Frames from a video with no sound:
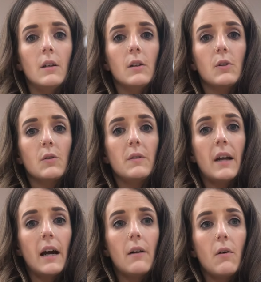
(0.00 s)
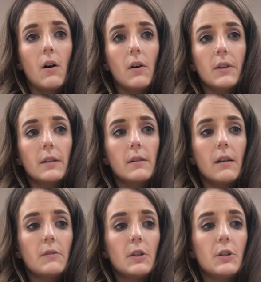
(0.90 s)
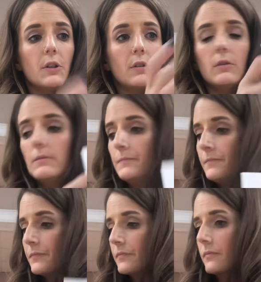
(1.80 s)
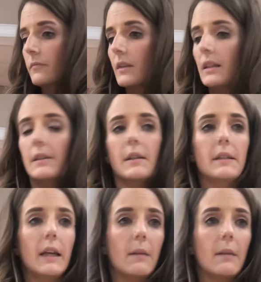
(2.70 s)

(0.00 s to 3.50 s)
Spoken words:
So now all that's left to do is to take